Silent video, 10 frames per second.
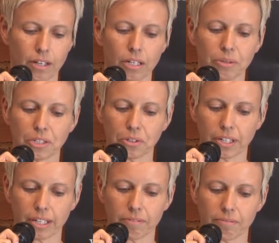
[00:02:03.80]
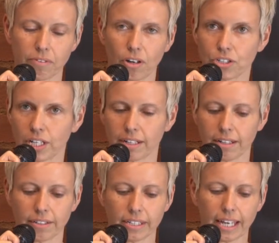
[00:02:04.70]
Louis took it, far
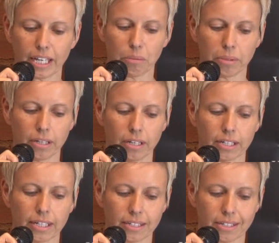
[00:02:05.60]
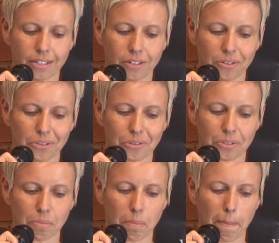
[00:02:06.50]
gentler than Gabe, and kissed her
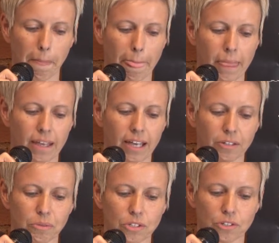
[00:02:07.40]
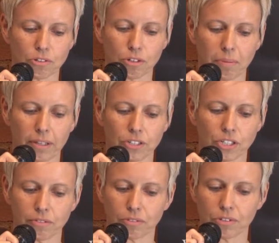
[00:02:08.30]
knuckles. Heather was struck by the
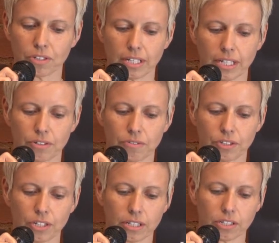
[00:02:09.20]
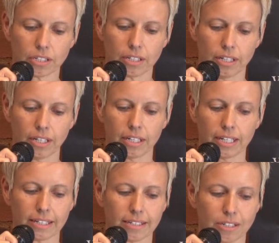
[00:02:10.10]
chivalrous nature of the gesture and
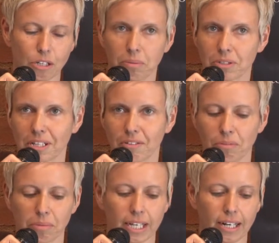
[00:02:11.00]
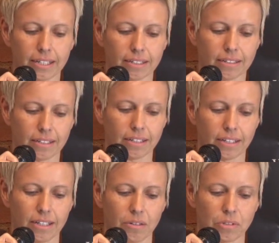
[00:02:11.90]
had to stop herself from giggling.
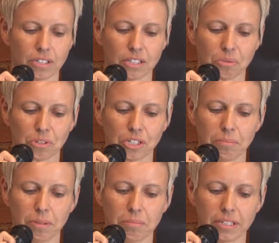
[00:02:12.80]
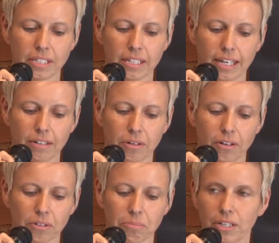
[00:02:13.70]
Was this what she'd been missing out
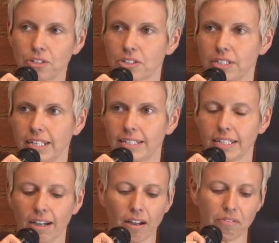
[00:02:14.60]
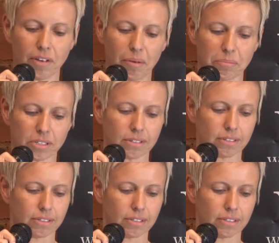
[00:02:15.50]
on by just dating high fellows?